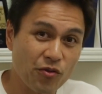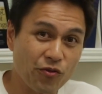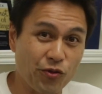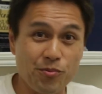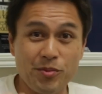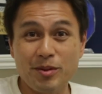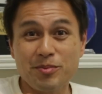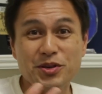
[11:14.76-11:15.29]

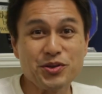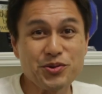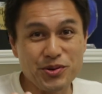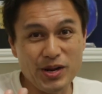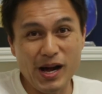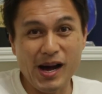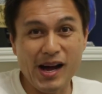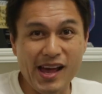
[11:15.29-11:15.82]
maybe you
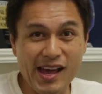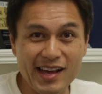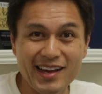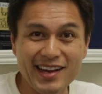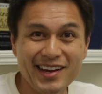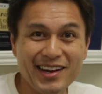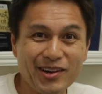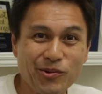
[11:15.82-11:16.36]
and I,
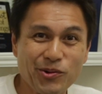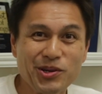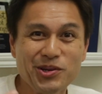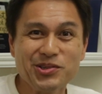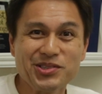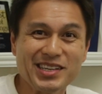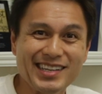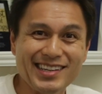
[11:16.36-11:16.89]
we're
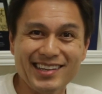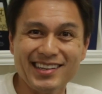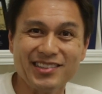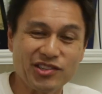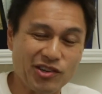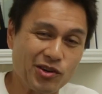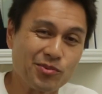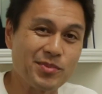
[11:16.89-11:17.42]
using it
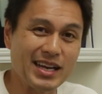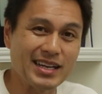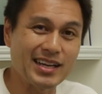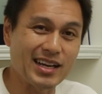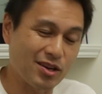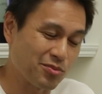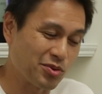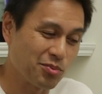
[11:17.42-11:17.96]
as our main
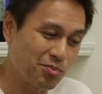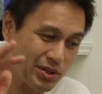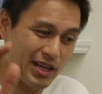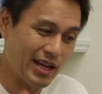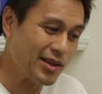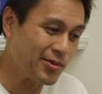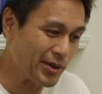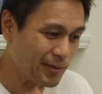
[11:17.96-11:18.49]
camera. But
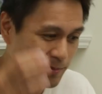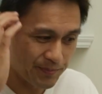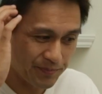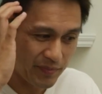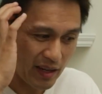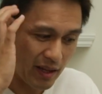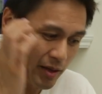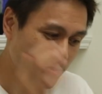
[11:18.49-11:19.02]
anyway,
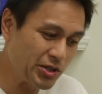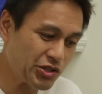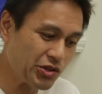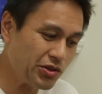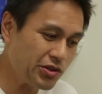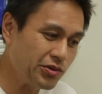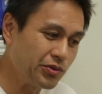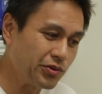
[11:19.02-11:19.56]
let me show
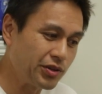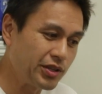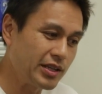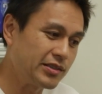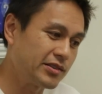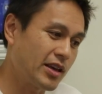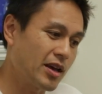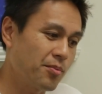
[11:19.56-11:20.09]
you the
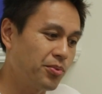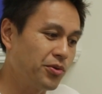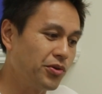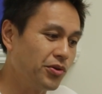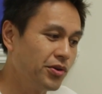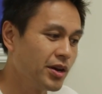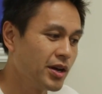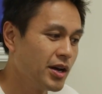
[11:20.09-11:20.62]

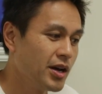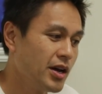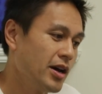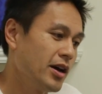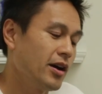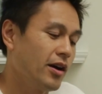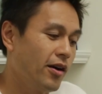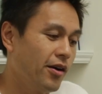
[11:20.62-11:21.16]
example
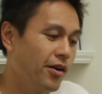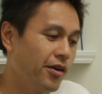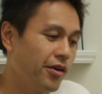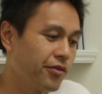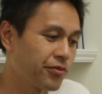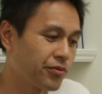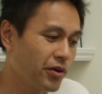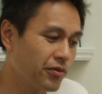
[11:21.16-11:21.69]

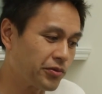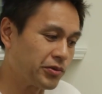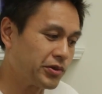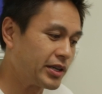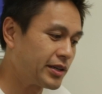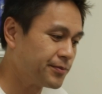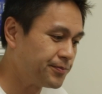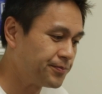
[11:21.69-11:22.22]
of Reverie.